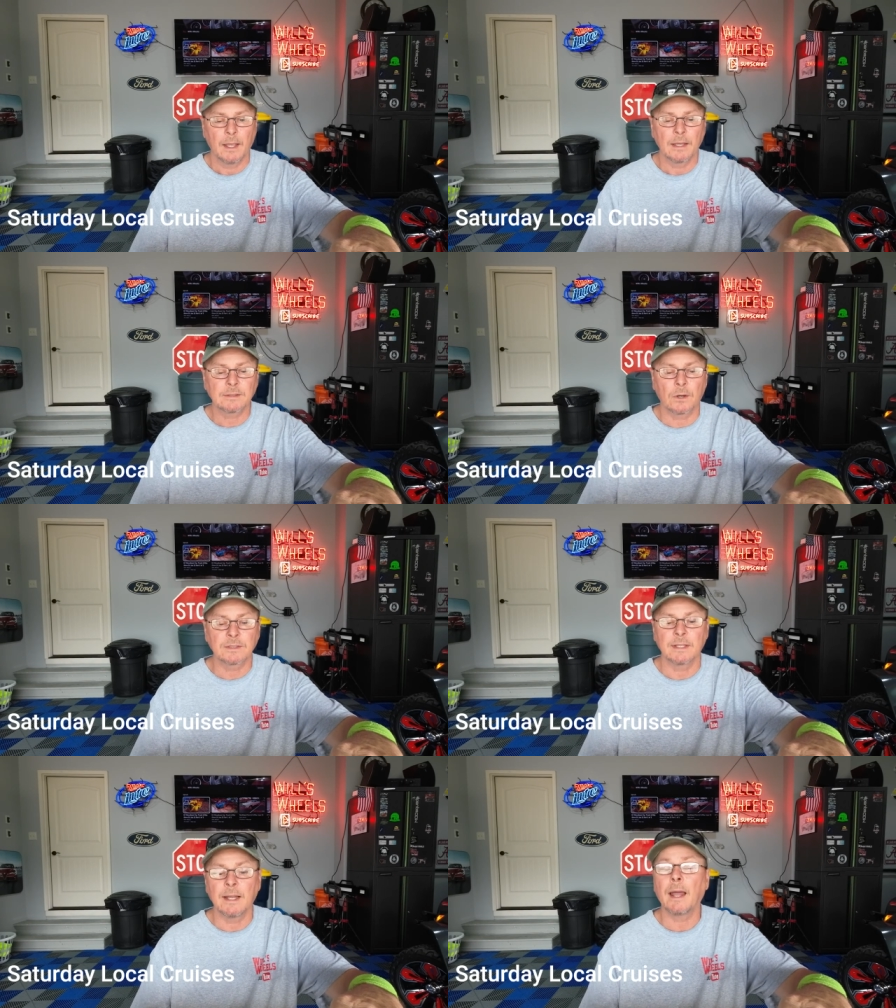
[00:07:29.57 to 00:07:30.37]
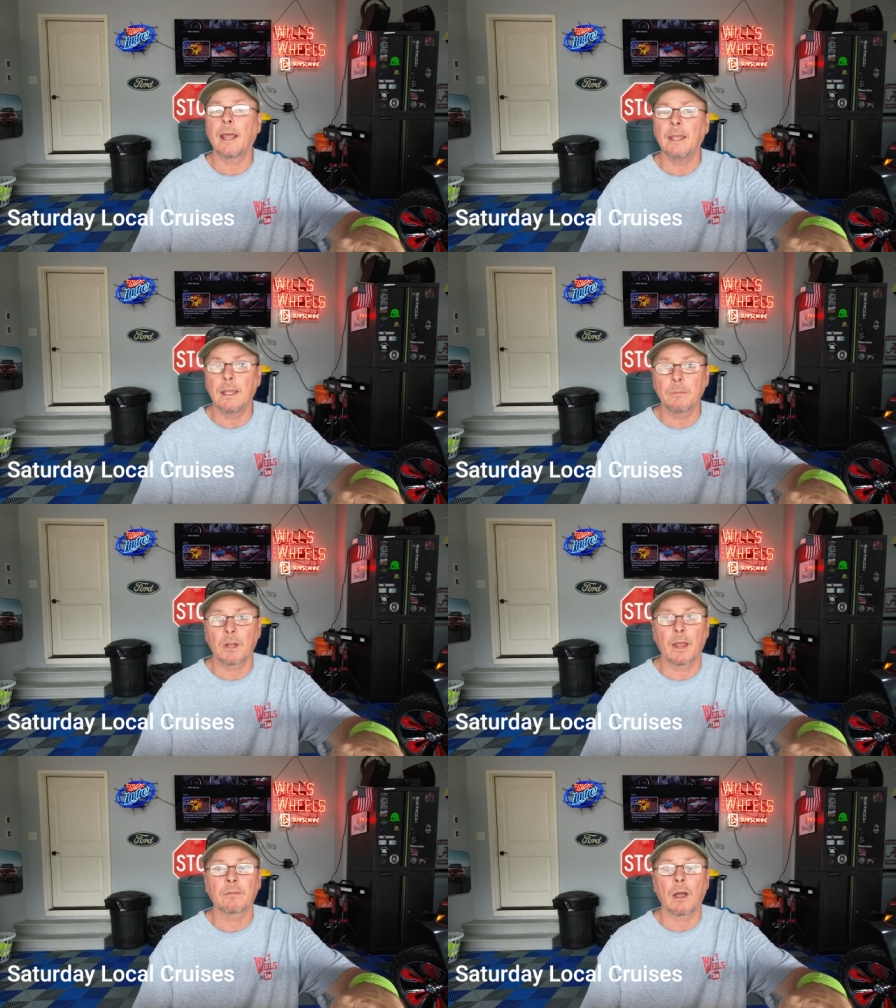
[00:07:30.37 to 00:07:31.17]
It starts at 9 a.m.
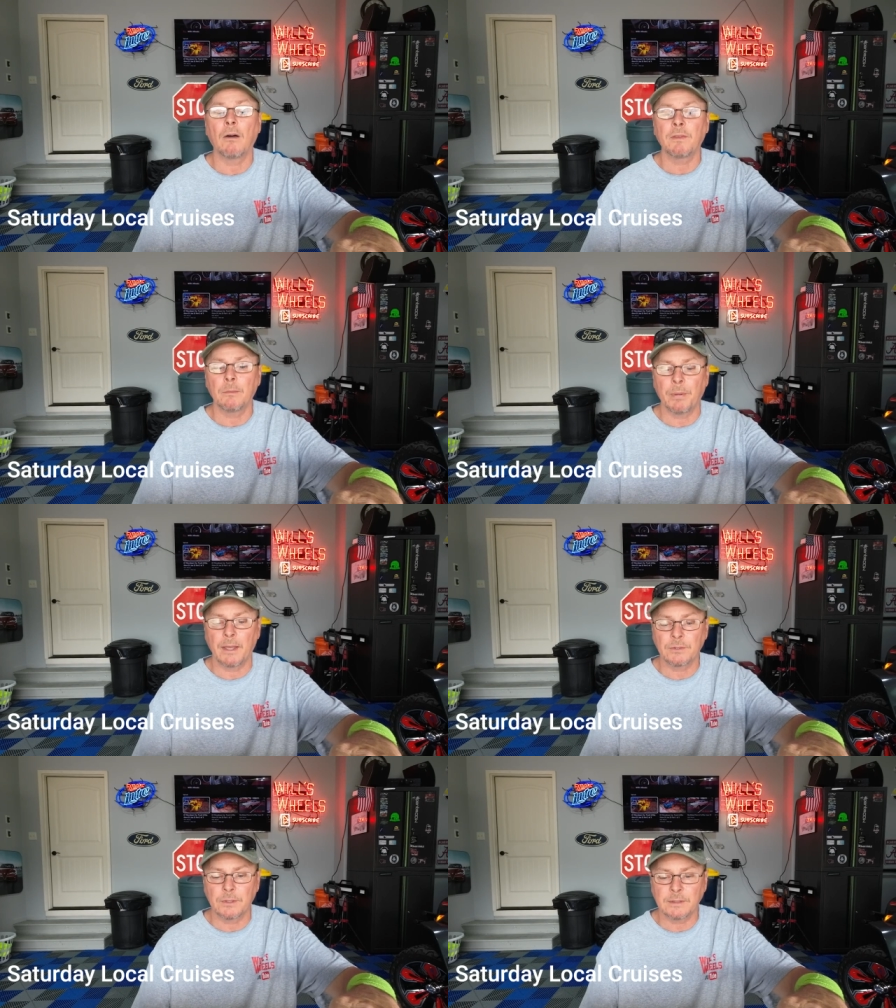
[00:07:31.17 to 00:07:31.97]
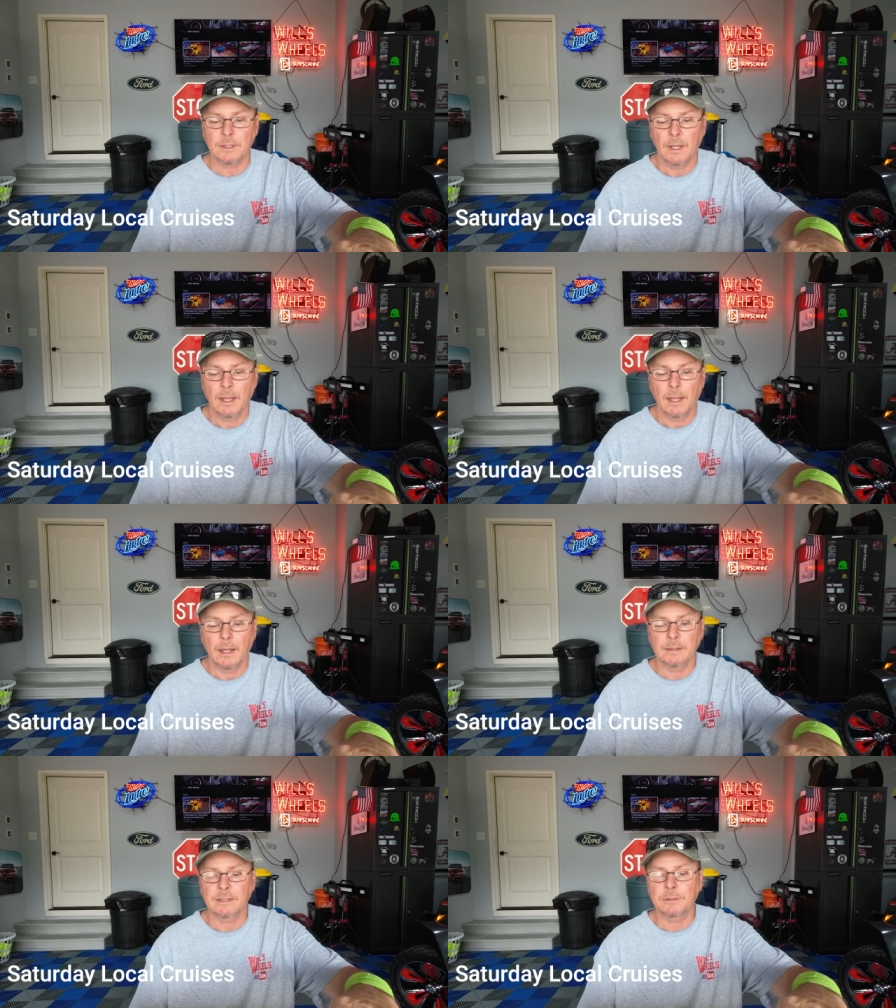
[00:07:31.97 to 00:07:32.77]
They'll have coffee and pastries
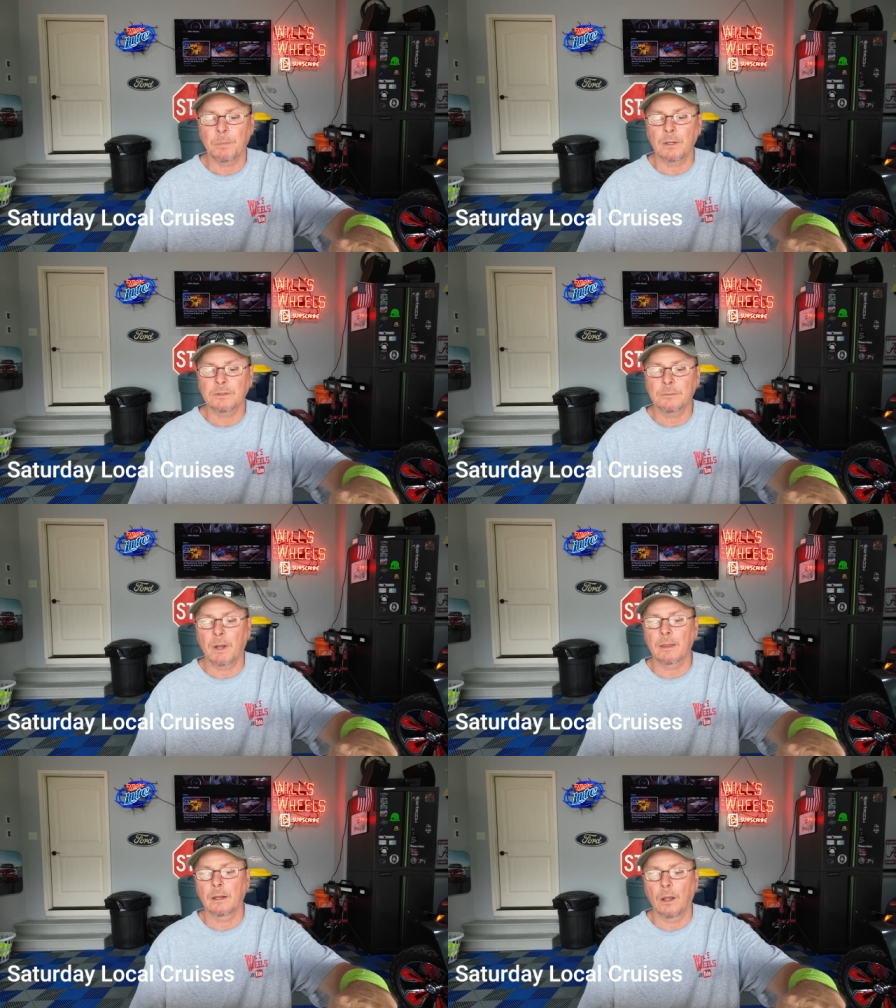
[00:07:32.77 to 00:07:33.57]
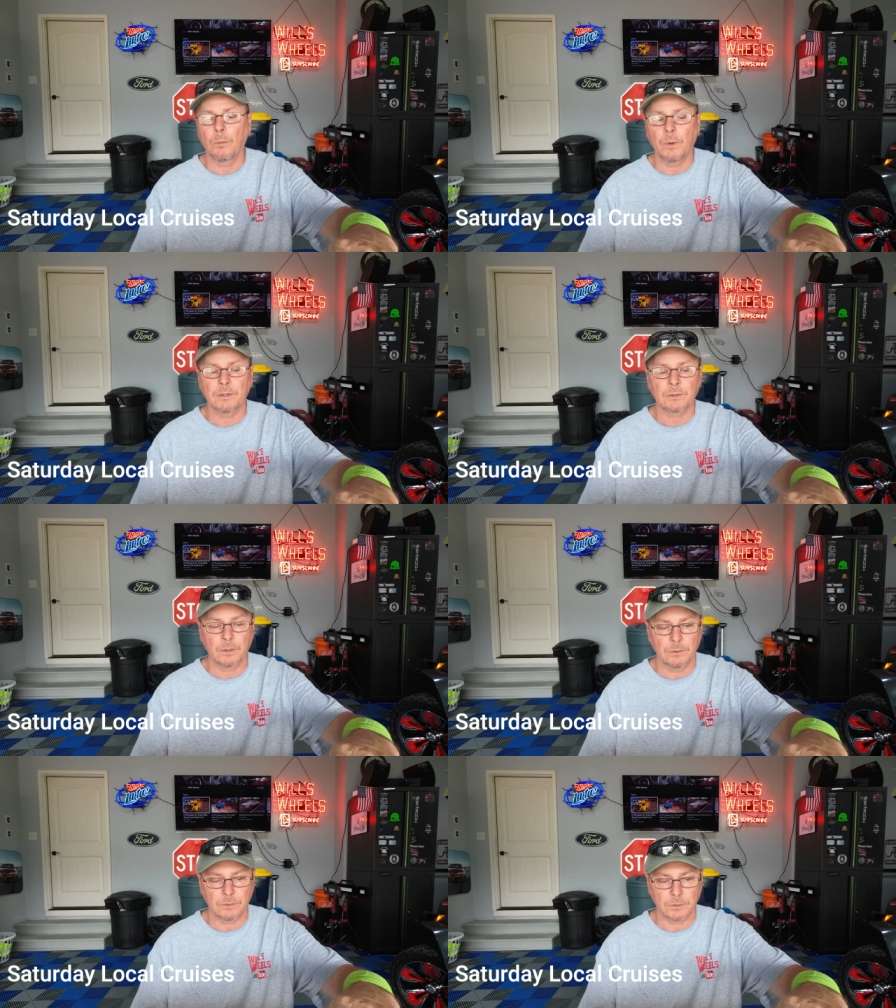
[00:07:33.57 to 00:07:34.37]
and this is sponsored by the Low Rents
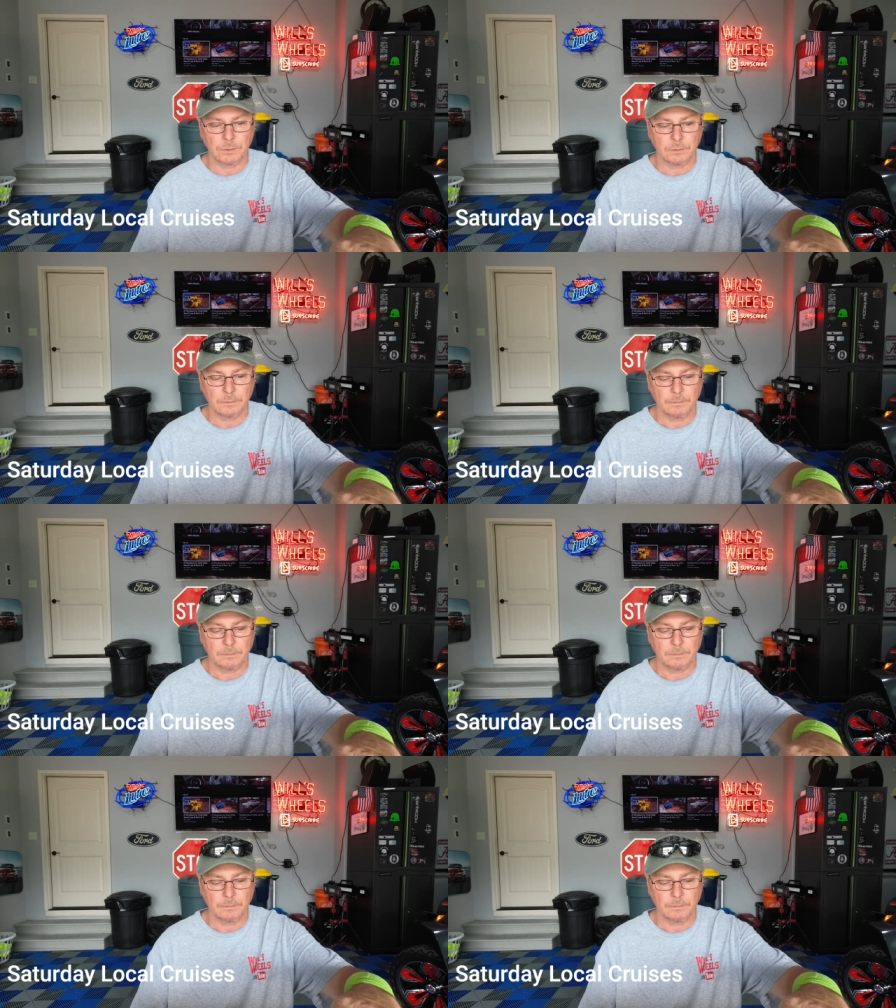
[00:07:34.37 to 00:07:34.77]
Cruisers.